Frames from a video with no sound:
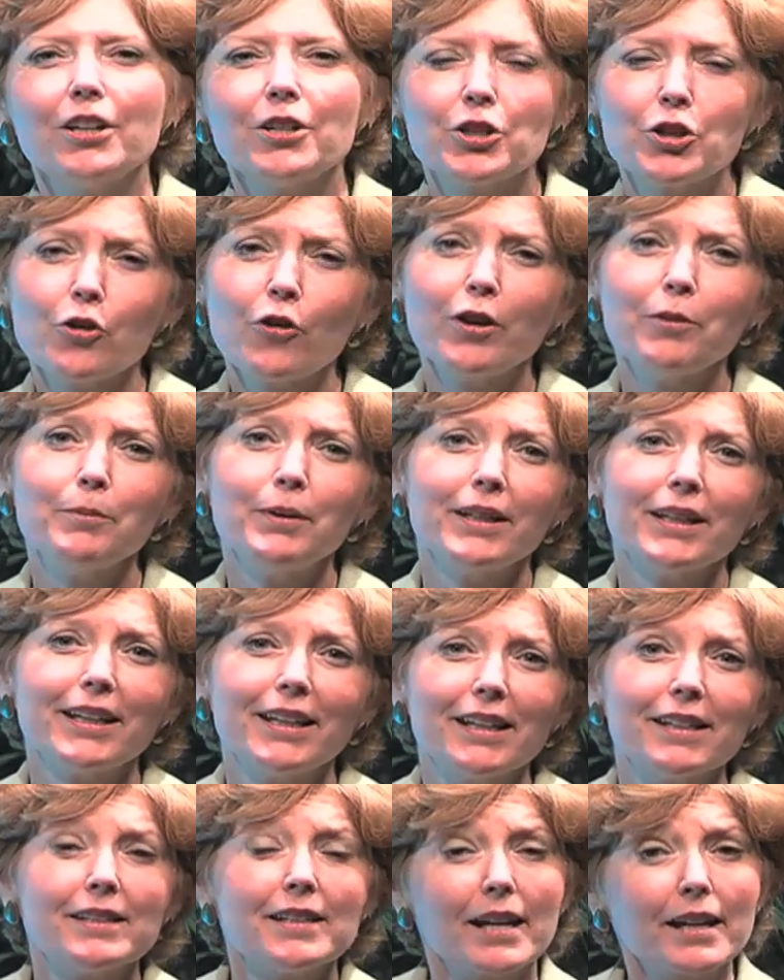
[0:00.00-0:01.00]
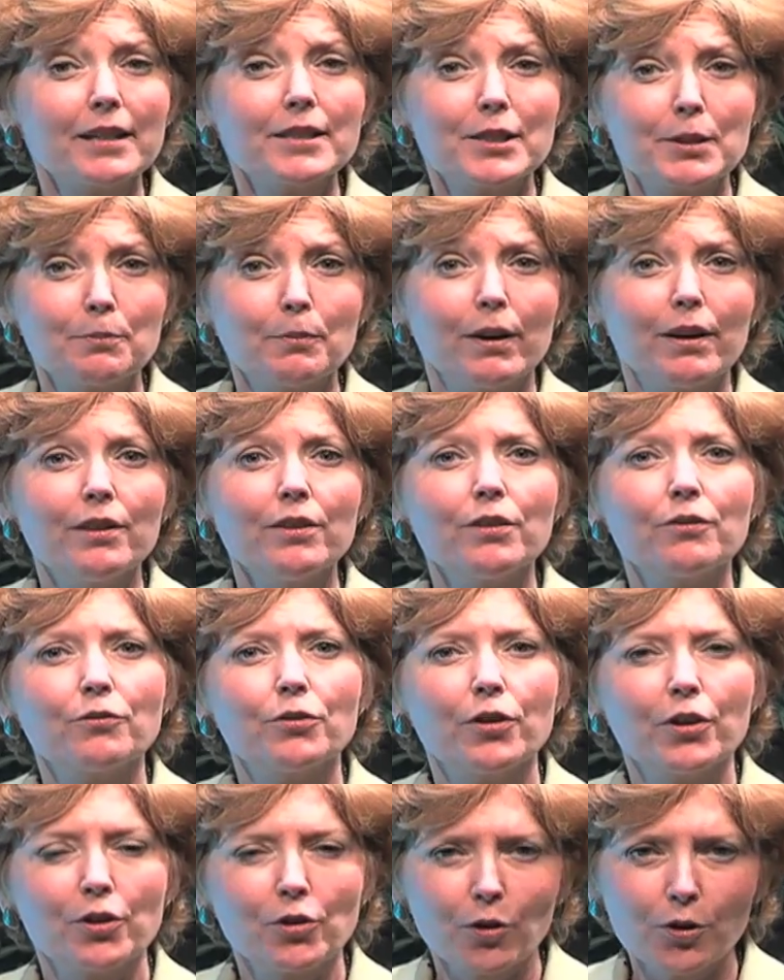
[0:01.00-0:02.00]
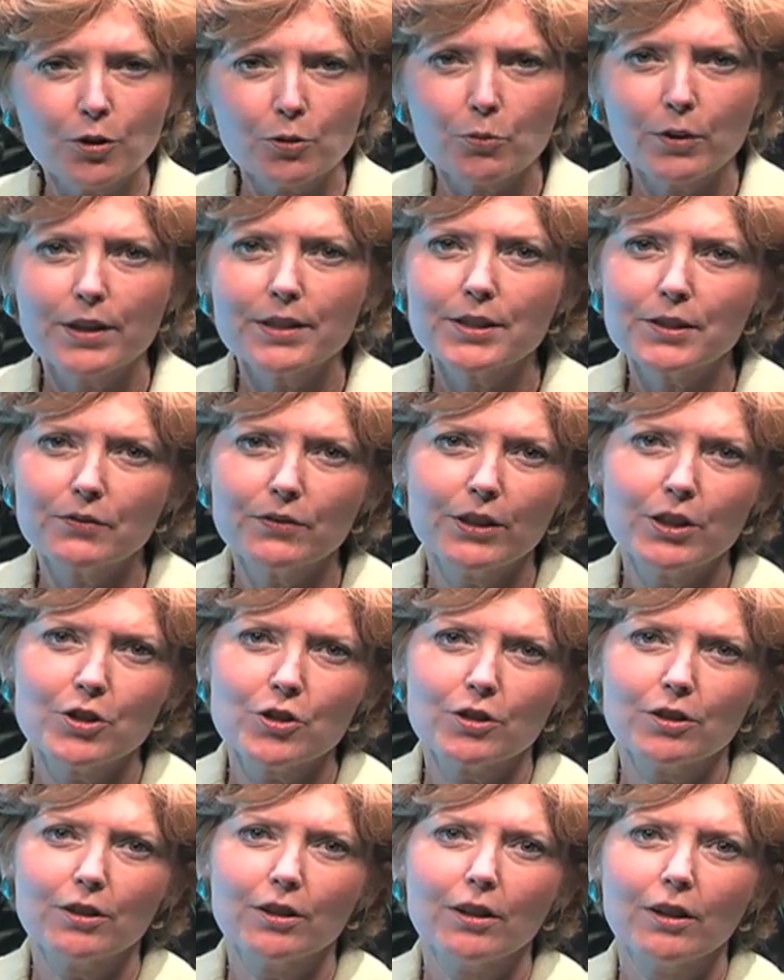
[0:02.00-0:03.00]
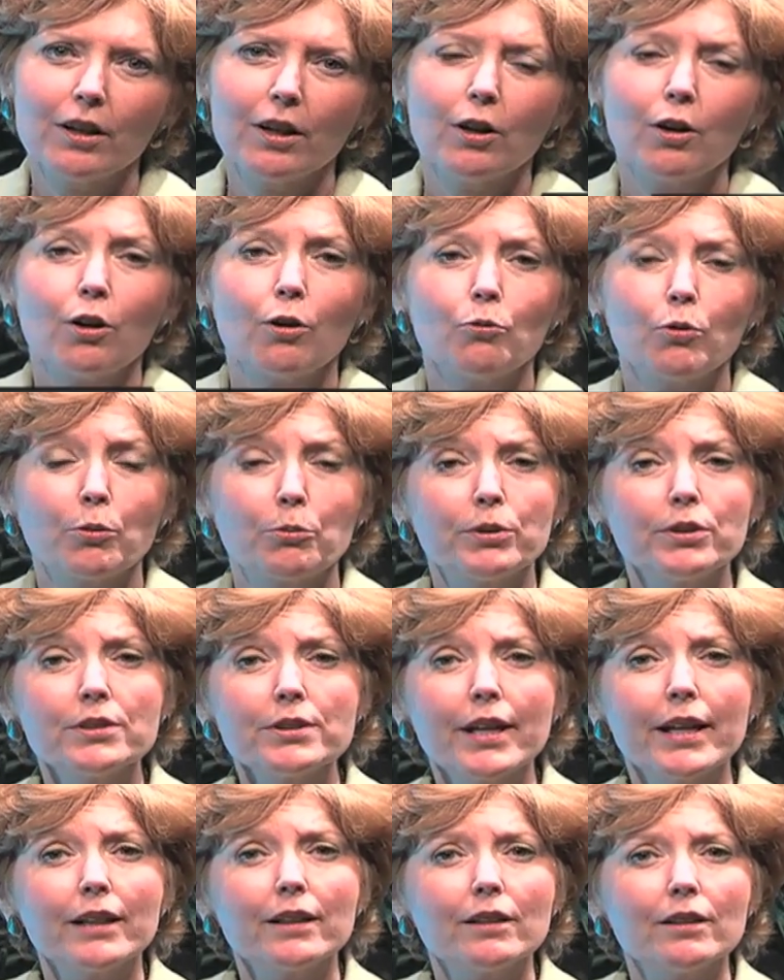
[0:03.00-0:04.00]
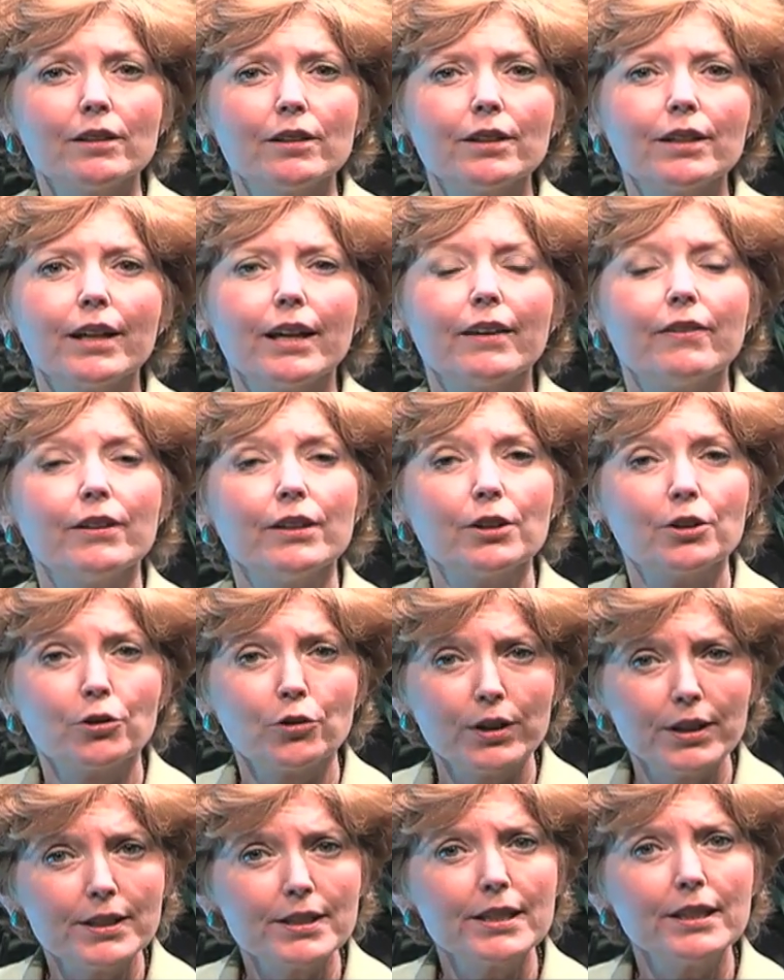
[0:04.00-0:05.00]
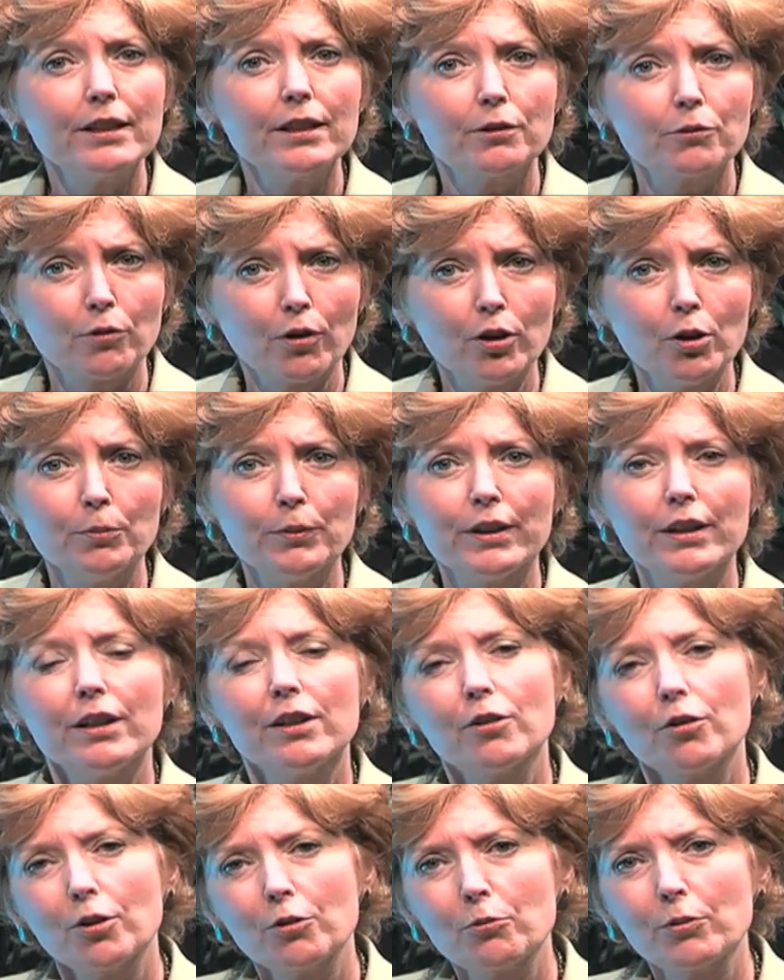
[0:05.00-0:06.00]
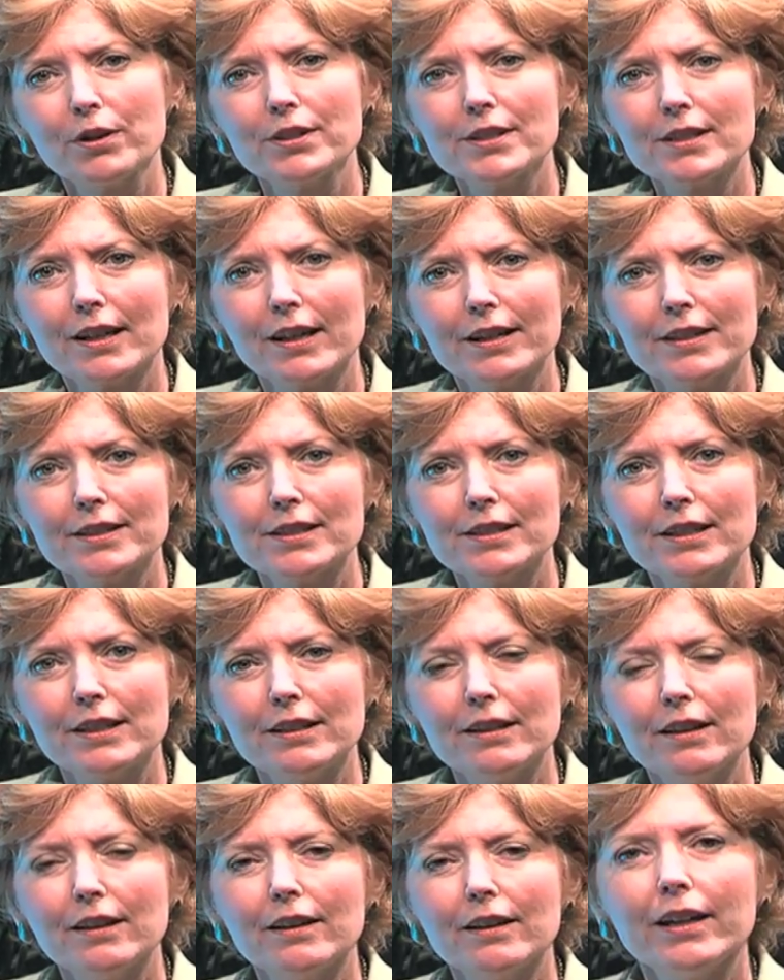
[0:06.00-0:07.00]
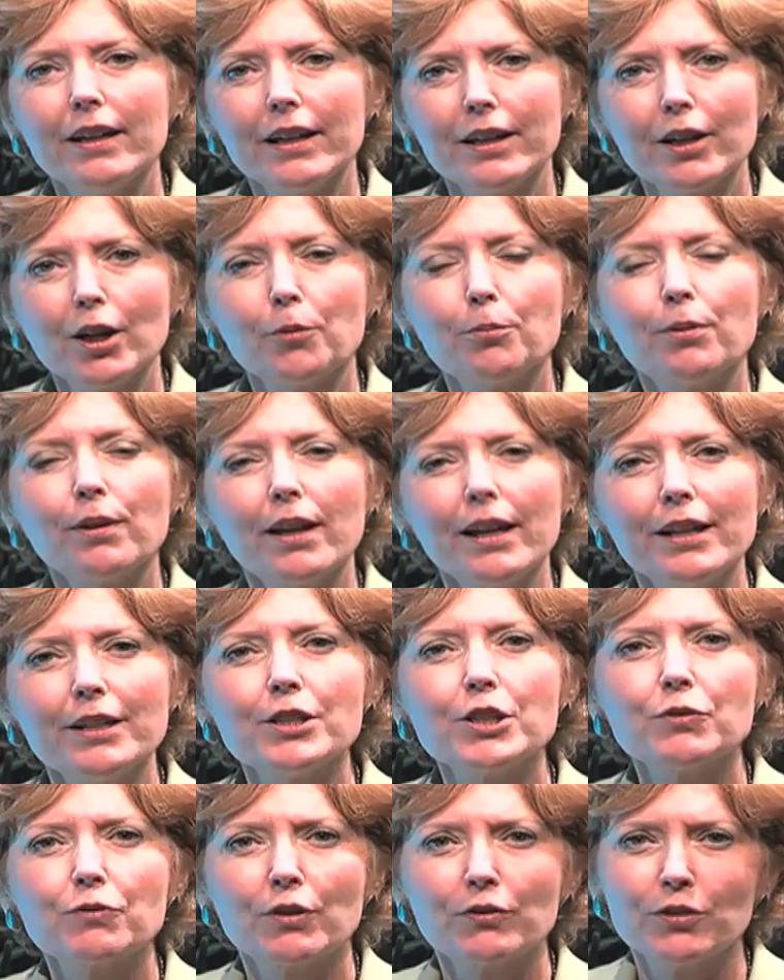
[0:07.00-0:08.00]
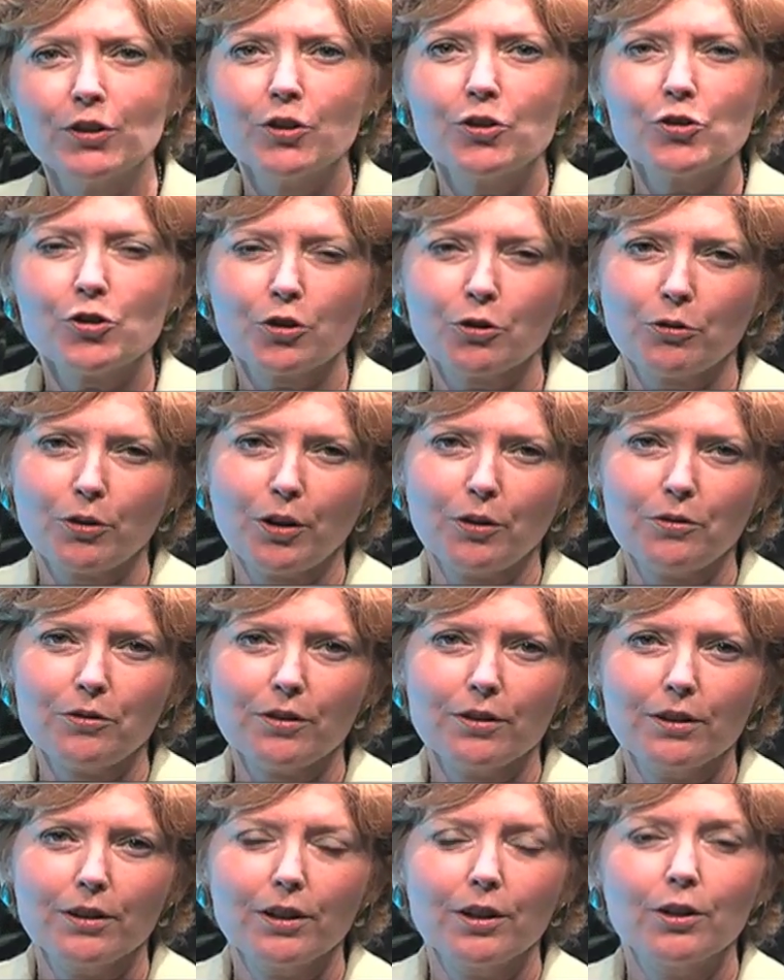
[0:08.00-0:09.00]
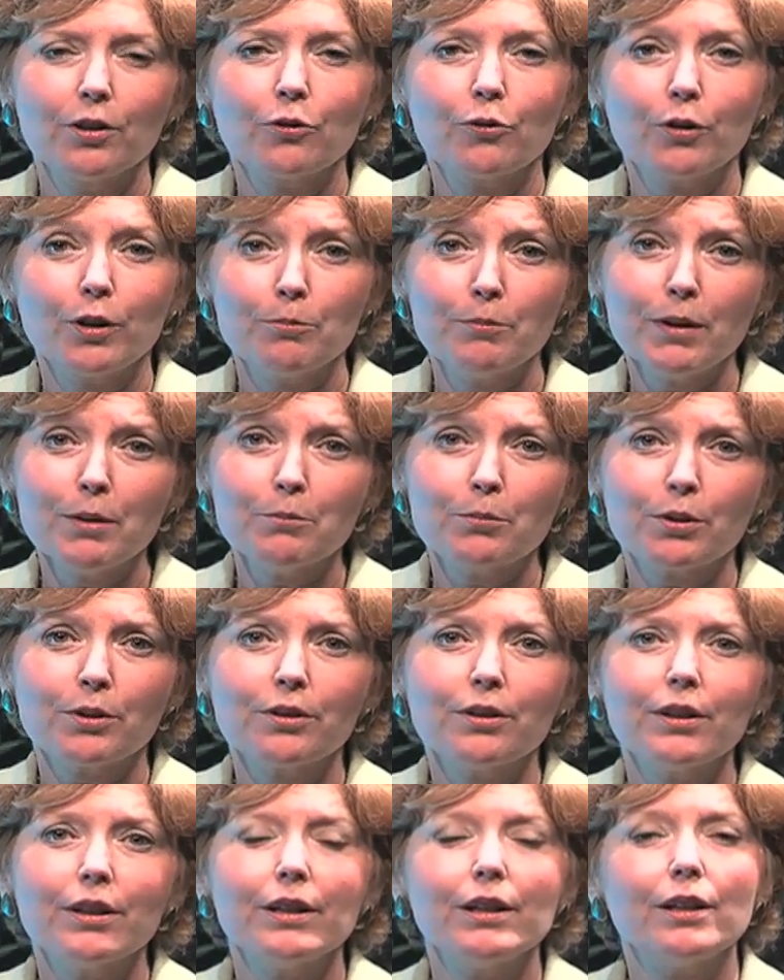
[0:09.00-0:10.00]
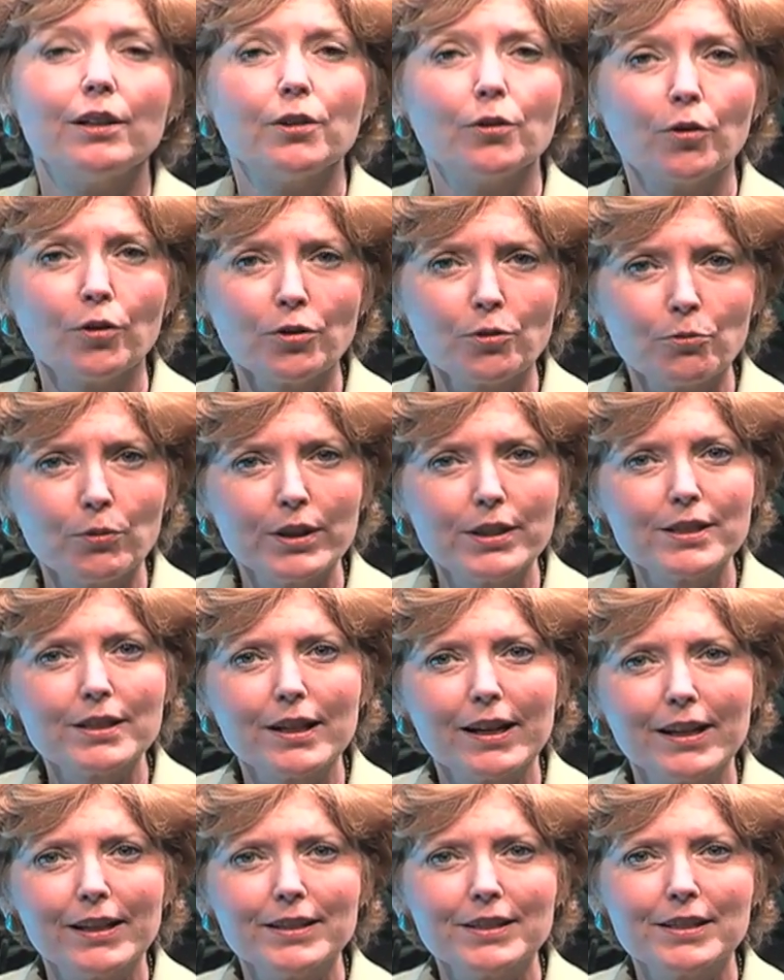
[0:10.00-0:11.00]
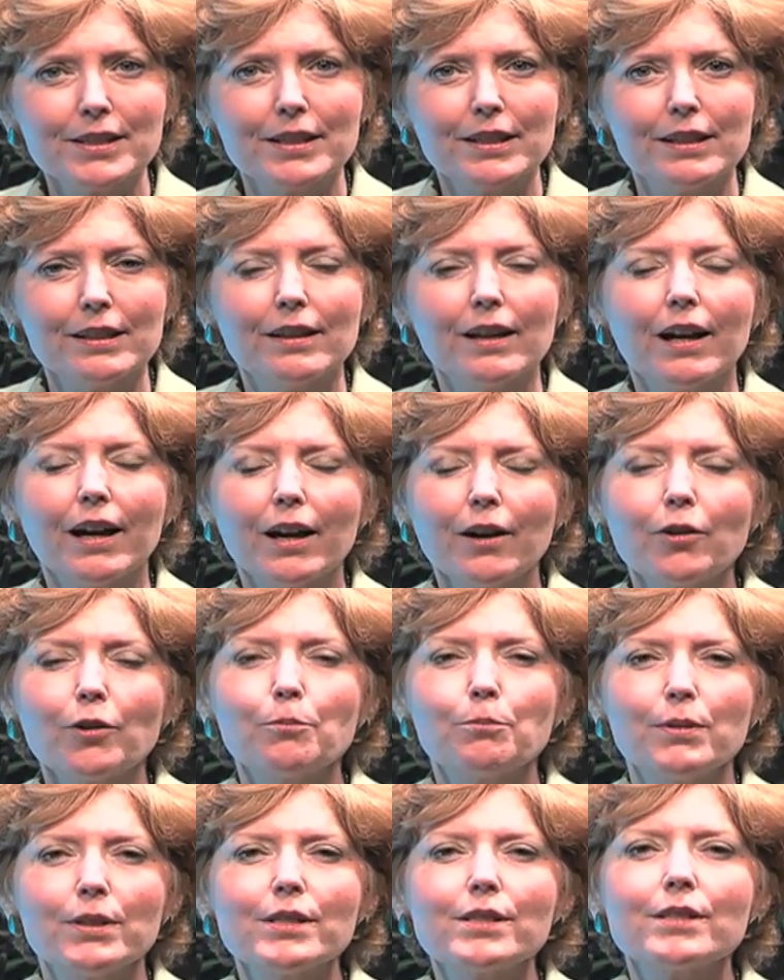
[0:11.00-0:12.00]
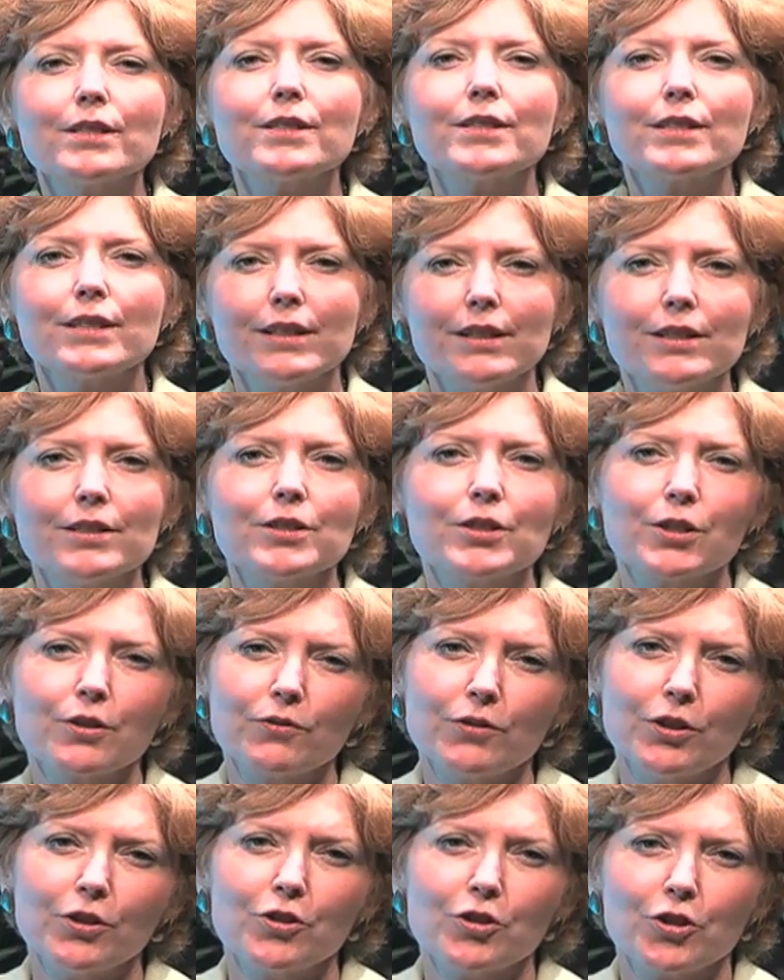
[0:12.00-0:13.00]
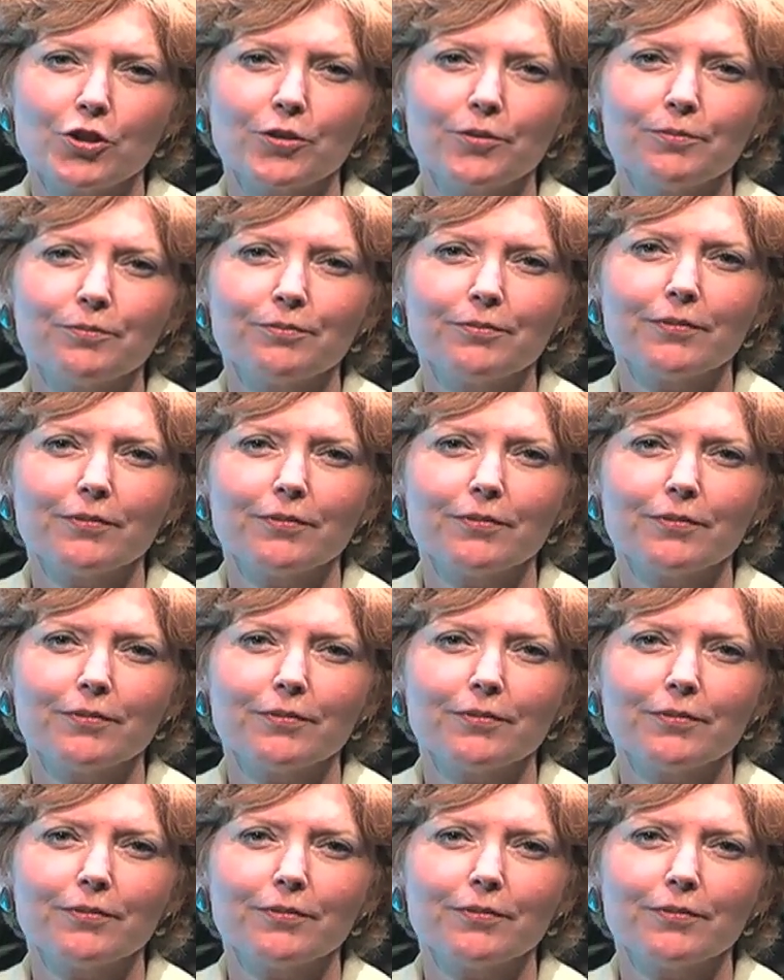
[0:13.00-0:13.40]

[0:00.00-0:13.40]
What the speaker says: Join me again next month for the Northwest Vision, where we'll take a look at the increasing enrollment in Northwest ISD and our plans for future growth. Remember, in Northwest ISD, our business is the future.